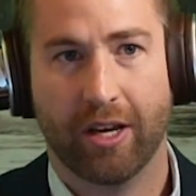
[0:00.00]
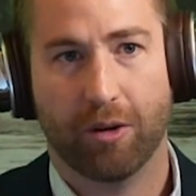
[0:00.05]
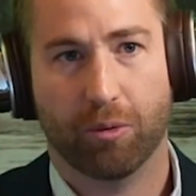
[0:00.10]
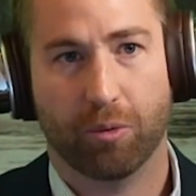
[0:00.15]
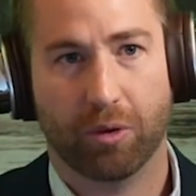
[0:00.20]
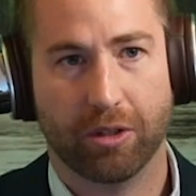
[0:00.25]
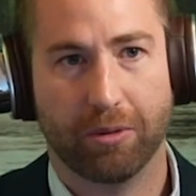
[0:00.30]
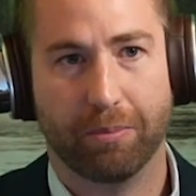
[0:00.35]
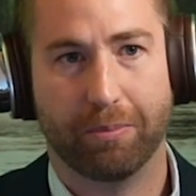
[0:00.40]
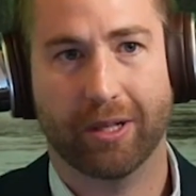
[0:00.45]

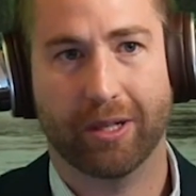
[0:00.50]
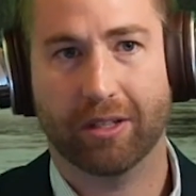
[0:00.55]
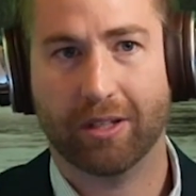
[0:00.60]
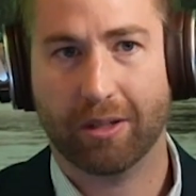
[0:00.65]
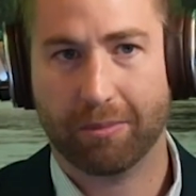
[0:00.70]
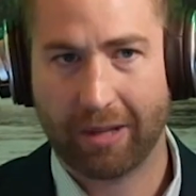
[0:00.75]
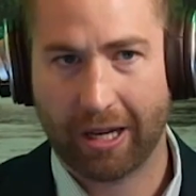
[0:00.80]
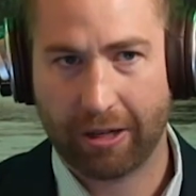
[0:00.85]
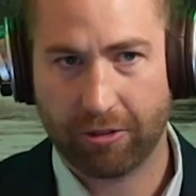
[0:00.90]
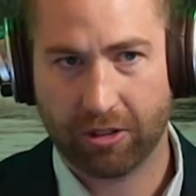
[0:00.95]
where you build
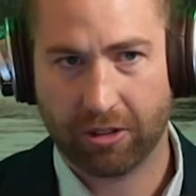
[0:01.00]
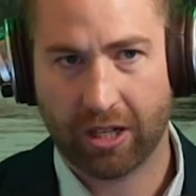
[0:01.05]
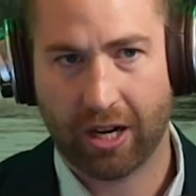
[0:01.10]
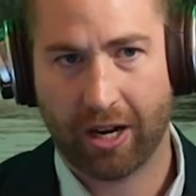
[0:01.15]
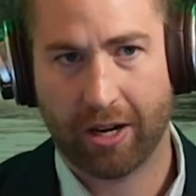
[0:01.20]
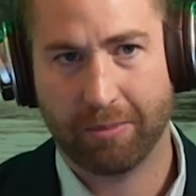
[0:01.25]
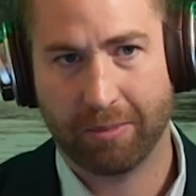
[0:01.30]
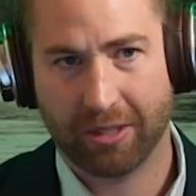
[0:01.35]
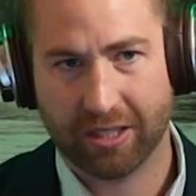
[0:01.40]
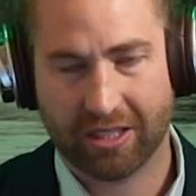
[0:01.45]
up that
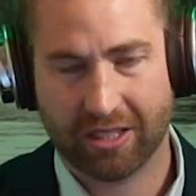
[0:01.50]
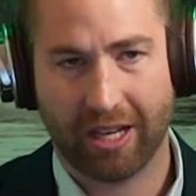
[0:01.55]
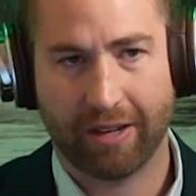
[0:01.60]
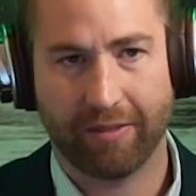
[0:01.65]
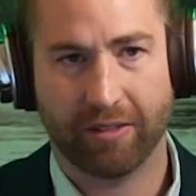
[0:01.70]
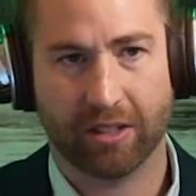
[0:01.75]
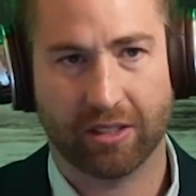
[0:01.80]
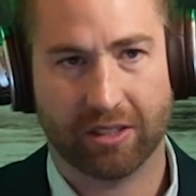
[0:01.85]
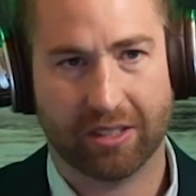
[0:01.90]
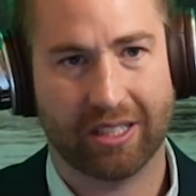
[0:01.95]
retirement
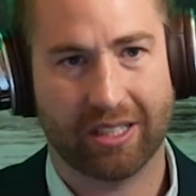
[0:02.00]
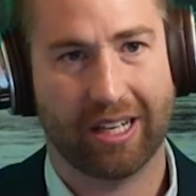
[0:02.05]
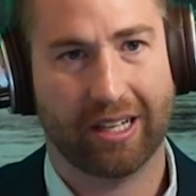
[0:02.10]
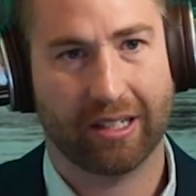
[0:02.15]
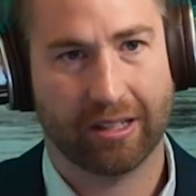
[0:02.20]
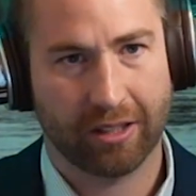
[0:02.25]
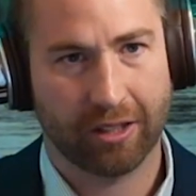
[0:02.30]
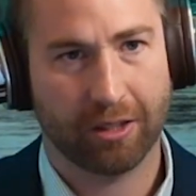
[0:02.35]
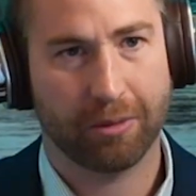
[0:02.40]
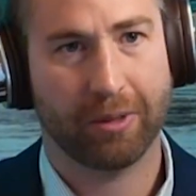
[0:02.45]
savings a
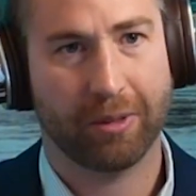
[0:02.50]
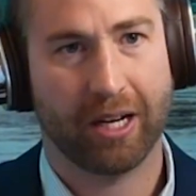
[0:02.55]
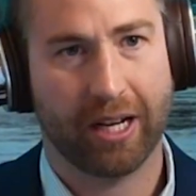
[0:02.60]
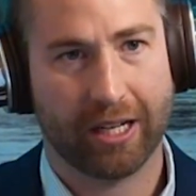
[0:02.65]
little bit